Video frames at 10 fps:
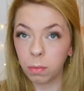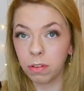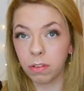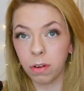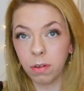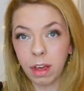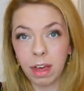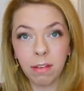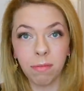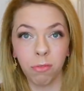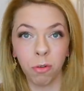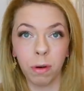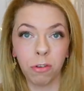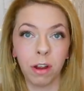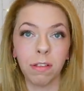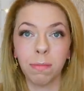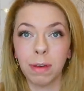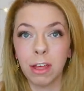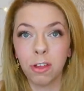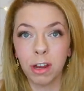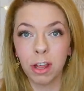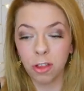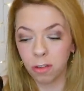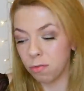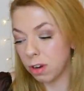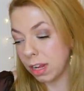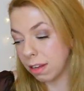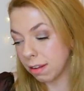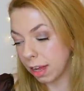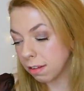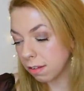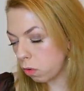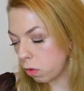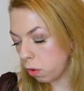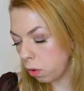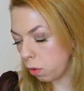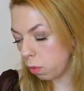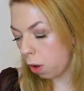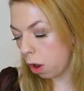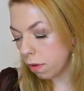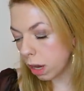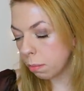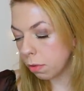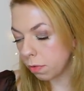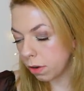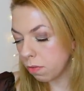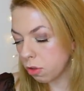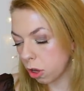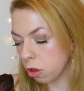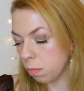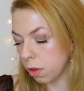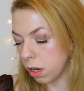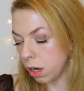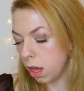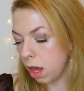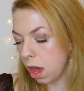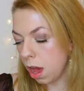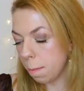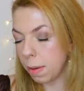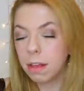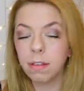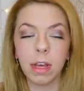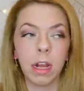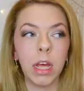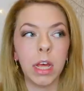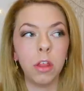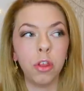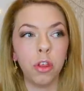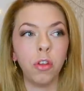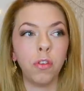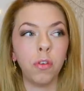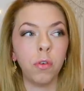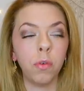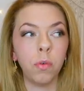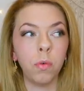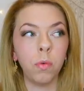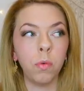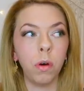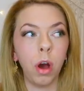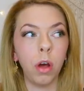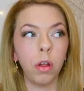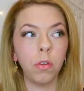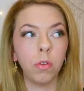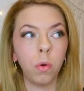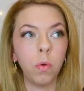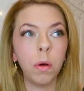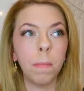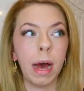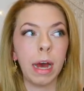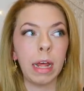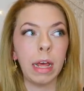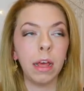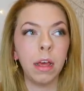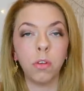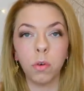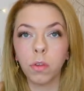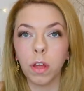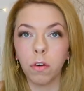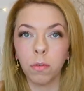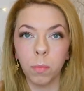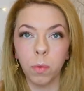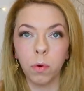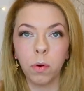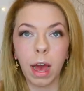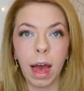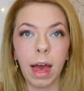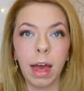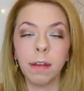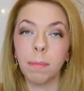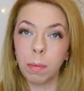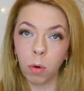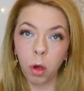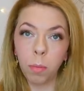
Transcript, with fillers: we're so like ruled by transformation, it's just really intense. To overcome the fear of judgment, basically it's just to talk about it to yourself more and be more